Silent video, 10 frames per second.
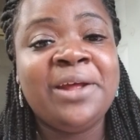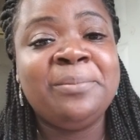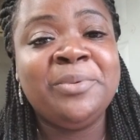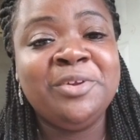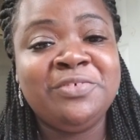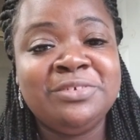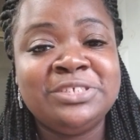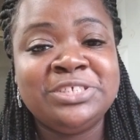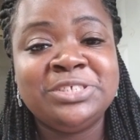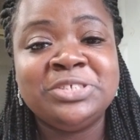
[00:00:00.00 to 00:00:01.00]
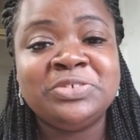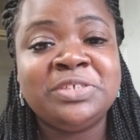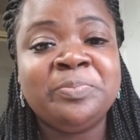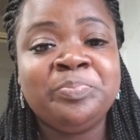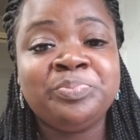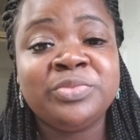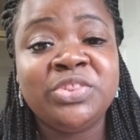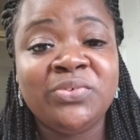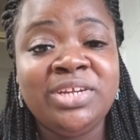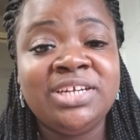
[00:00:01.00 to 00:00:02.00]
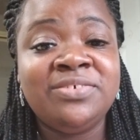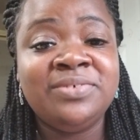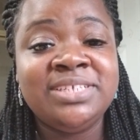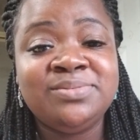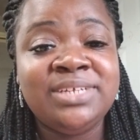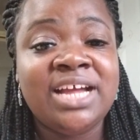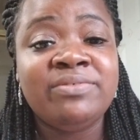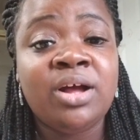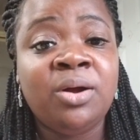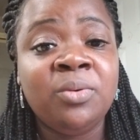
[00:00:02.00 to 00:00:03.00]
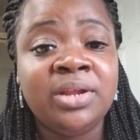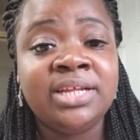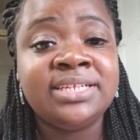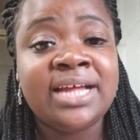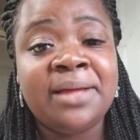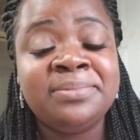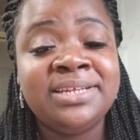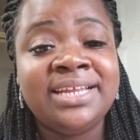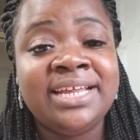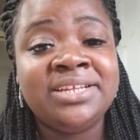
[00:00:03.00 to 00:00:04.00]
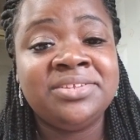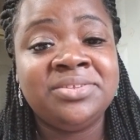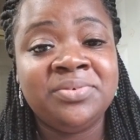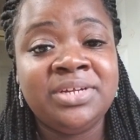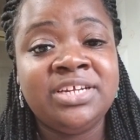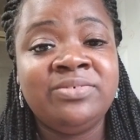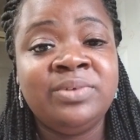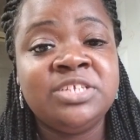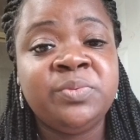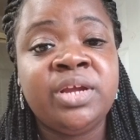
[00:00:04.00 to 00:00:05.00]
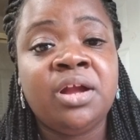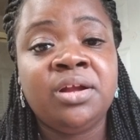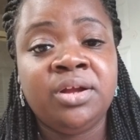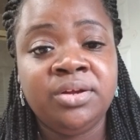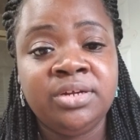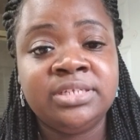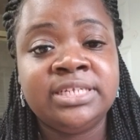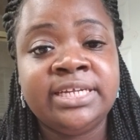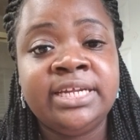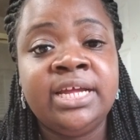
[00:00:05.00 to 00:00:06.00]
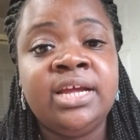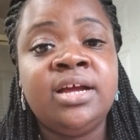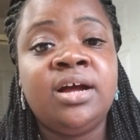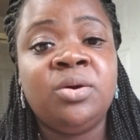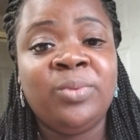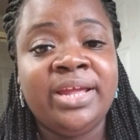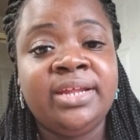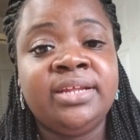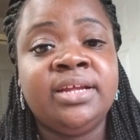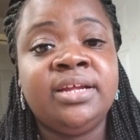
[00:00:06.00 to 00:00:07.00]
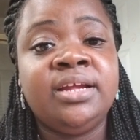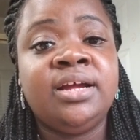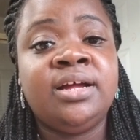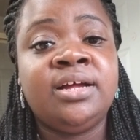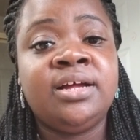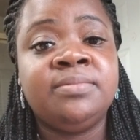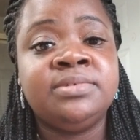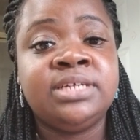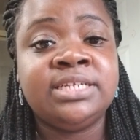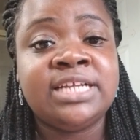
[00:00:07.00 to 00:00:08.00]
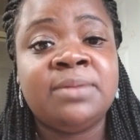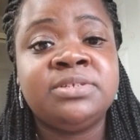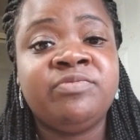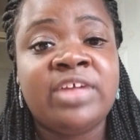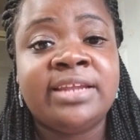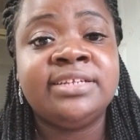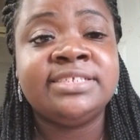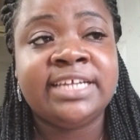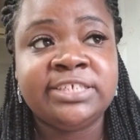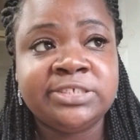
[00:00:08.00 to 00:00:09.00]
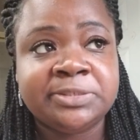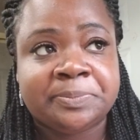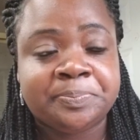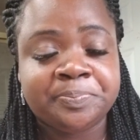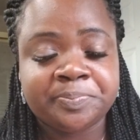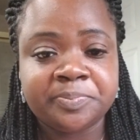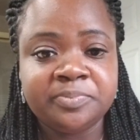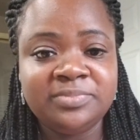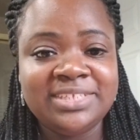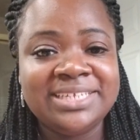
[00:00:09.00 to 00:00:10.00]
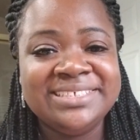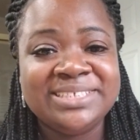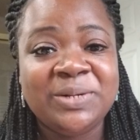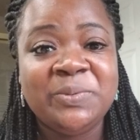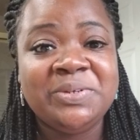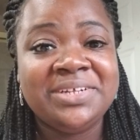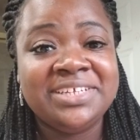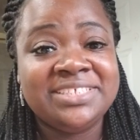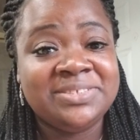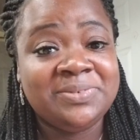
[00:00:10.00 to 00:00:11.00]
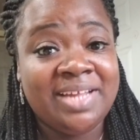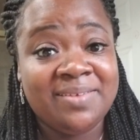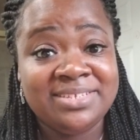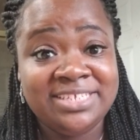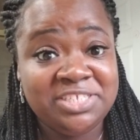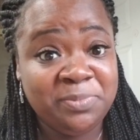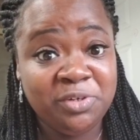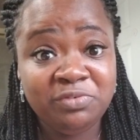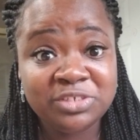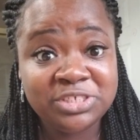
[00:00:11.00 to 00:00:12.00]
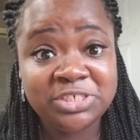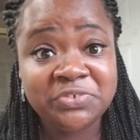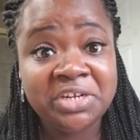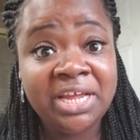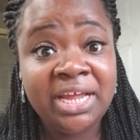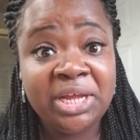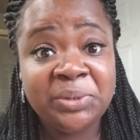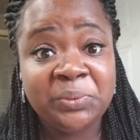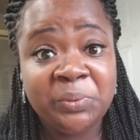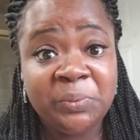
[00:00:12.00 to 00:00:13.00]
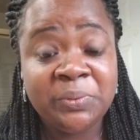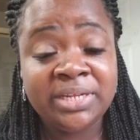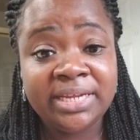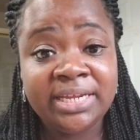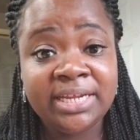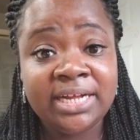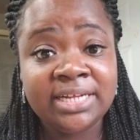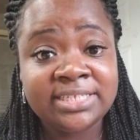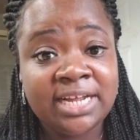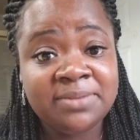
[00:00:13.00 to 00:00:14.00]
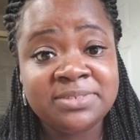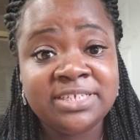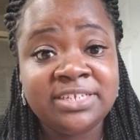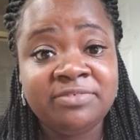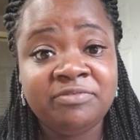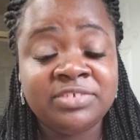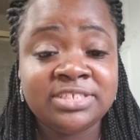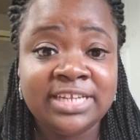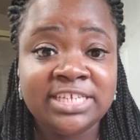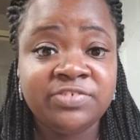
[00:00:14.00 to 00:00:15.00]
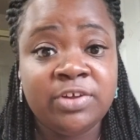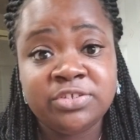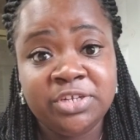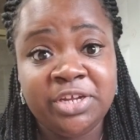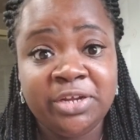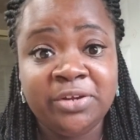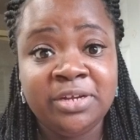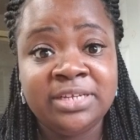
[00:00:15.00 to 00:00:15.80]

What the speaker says: beautiful children, 3 of which we have already adopted, and 3 of which we are currently awaiting the adoption finalization. So we'll soon have 6 beautiful children through the adoption slash foster care